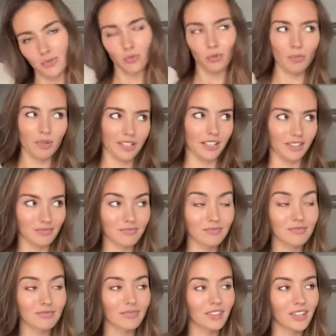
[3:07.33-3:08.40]
would be
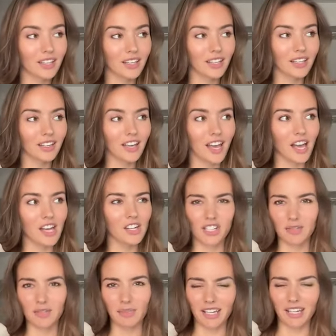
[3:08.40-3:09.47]

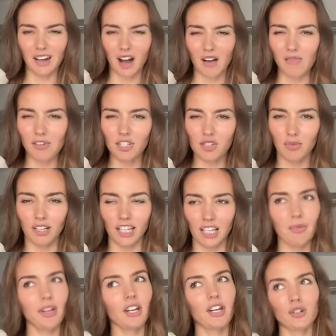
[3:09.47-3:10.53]
just be comfortable like
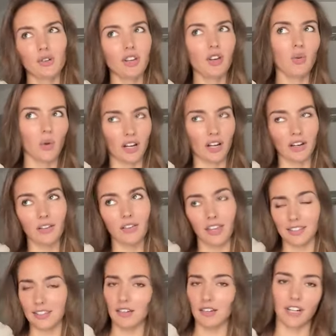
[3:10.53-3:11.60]
make sure you're wearing things
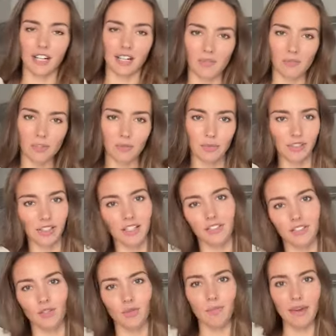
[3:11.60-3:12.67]
that are very comfortable and
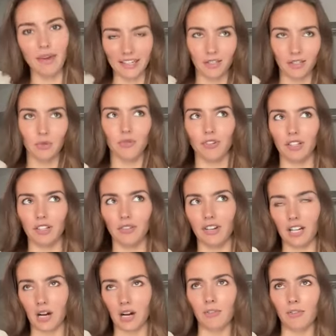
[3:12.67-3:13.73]
you may you feel very
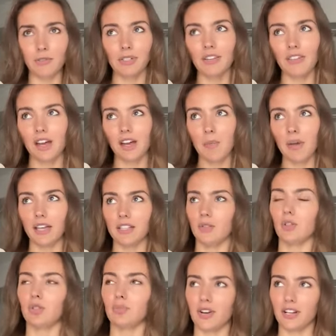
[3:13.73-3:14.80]
comfortable in them and you
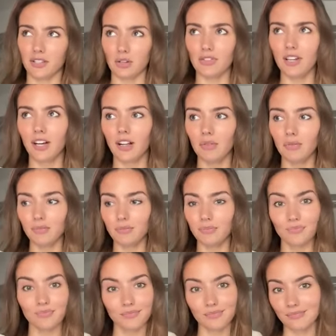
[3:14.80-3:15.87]
express yourself
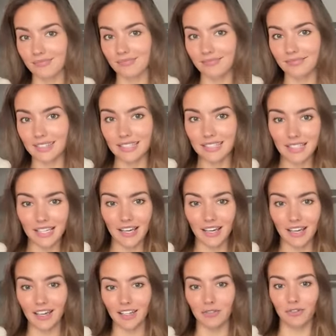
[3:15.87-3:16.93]

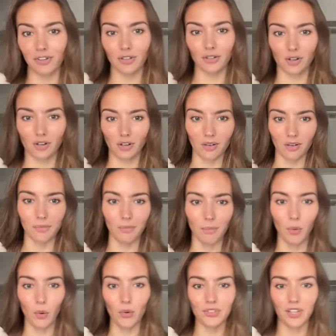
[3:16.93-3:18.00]
and feel your
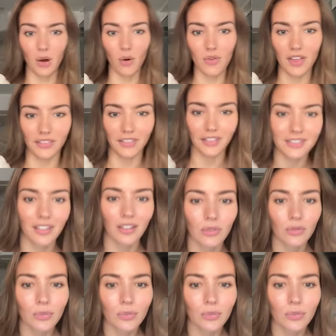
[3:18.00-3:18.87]
most authentic self